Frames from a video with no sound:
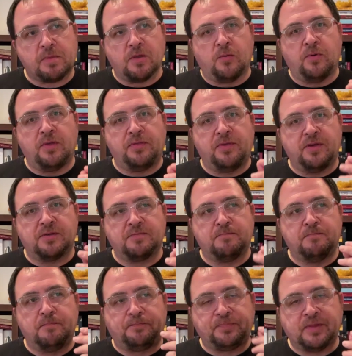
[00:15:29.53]
with this
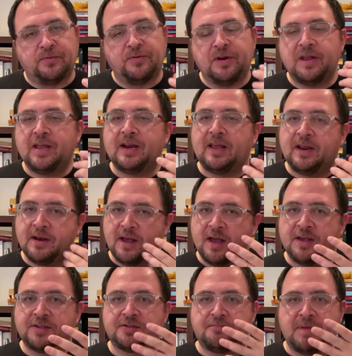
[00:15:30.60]
really
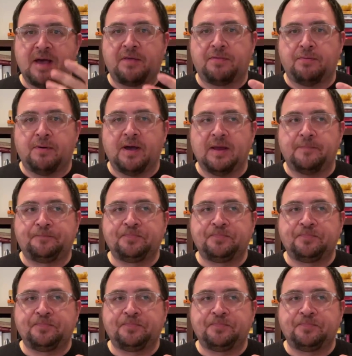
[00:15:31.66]
nice mouth weight.